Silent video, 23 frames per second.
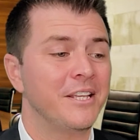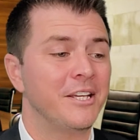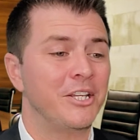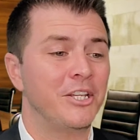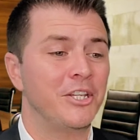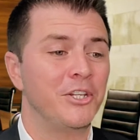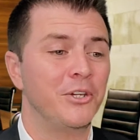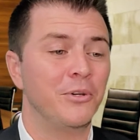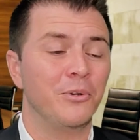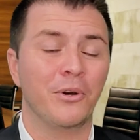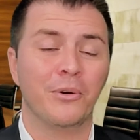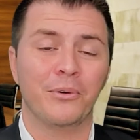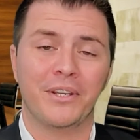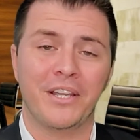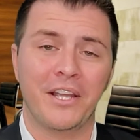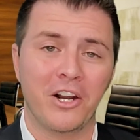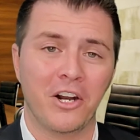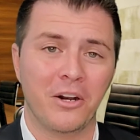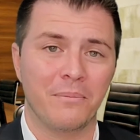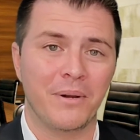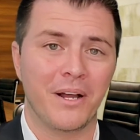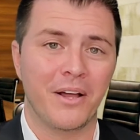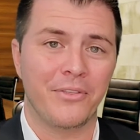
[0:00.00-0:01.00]
you don't care
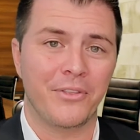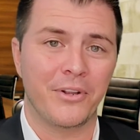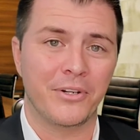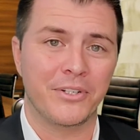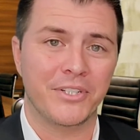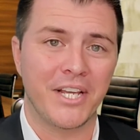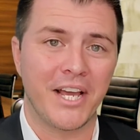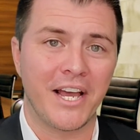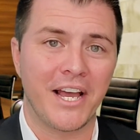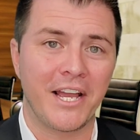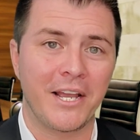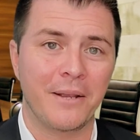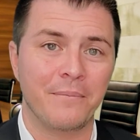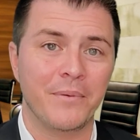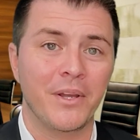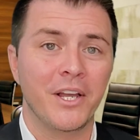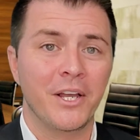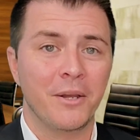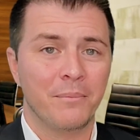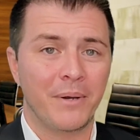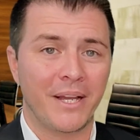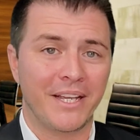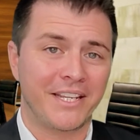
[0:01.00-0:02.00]
about their time
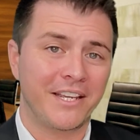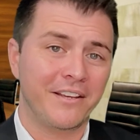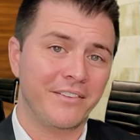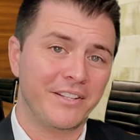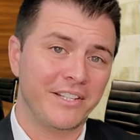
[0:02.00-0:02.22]
by giving